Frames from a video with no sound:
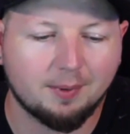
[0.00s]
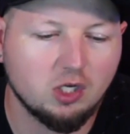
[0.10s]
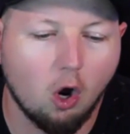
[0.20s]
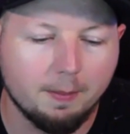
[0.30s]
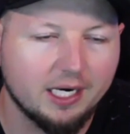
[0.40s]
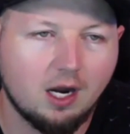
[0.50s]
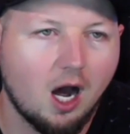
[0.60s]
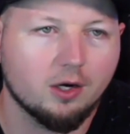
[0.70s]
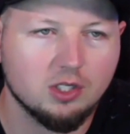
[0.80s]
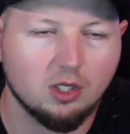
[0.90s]
Because Homa and
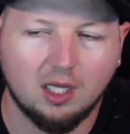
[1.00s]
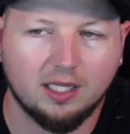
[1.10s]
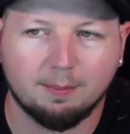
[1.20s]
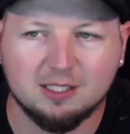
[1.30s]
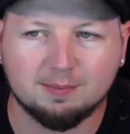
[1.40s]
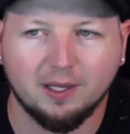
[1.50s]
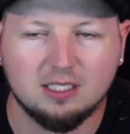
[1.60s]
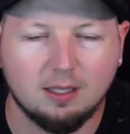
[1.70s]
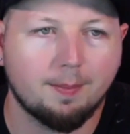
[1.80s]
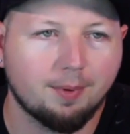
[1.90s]
Connors look like the best. Well,
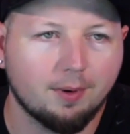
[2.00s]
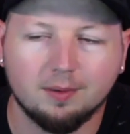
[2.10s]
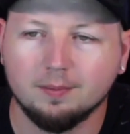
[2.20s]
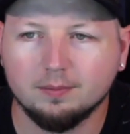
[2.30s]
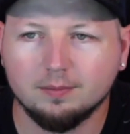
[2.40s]
he top 10 at